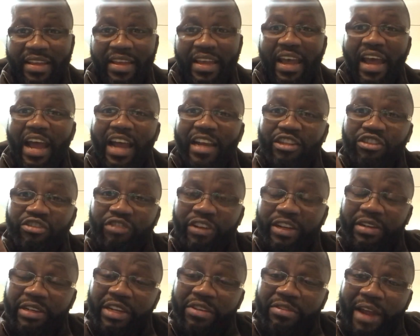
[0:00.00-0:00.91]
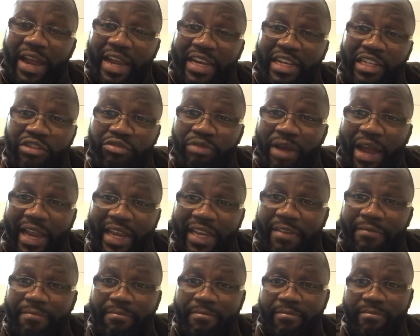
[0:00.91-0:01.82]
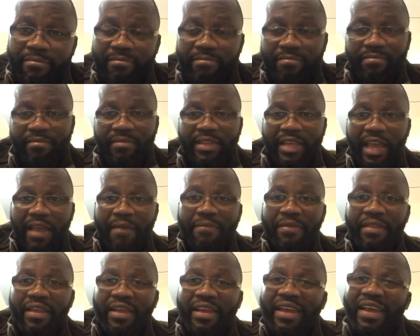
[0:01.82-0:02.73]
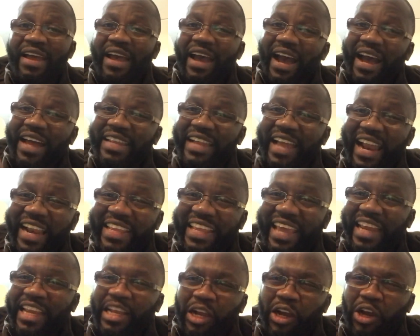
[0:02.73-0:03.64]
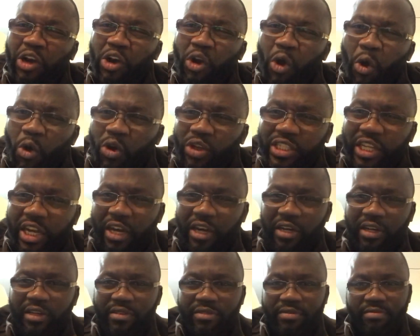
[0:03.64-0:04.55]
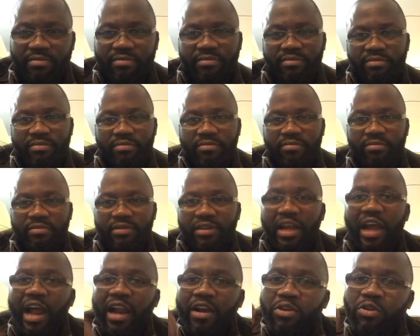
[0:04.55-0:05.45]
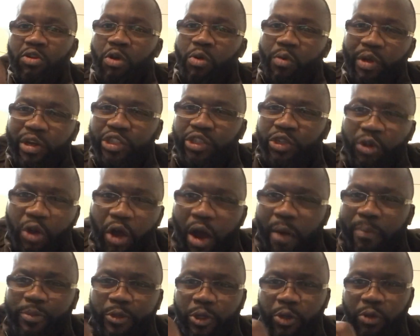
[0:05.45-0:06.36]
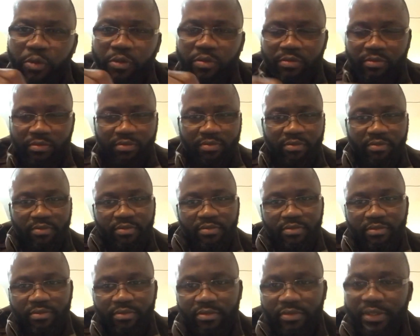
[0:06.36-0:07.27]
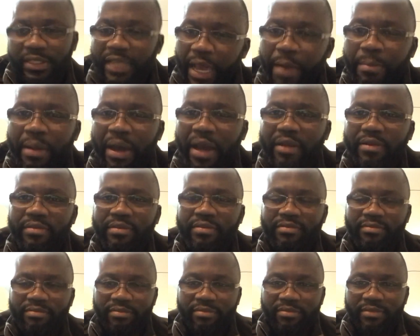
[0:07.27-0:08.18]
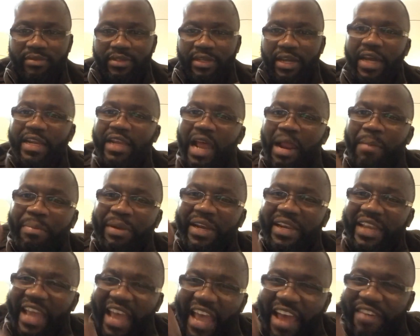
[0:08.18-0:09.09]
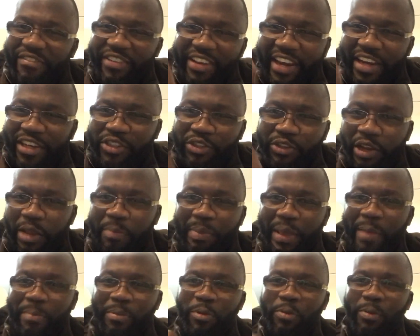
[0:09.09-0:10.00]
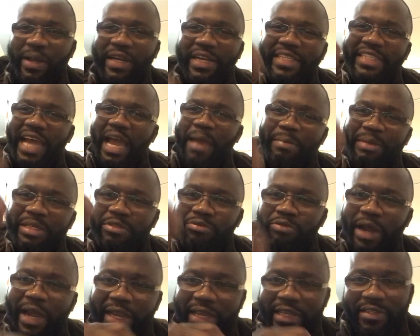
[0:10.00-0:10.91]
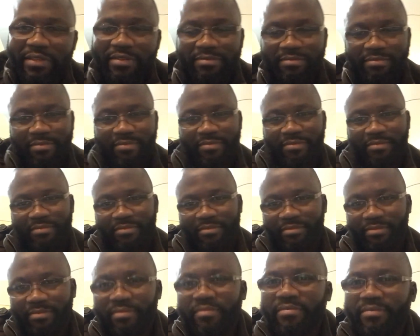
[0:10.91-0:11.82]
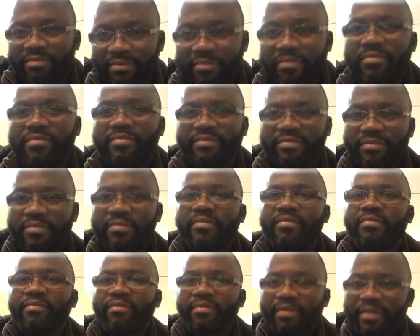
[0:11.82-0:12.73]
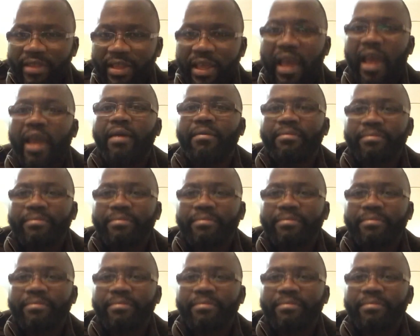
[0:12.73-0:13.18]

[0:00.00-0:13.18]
I'll treat the riders right. Yeah. And I'll get closer. I'll know what you're up to. Yeah, man. And I'll bring the evidence to the people when the time is right. Yeah.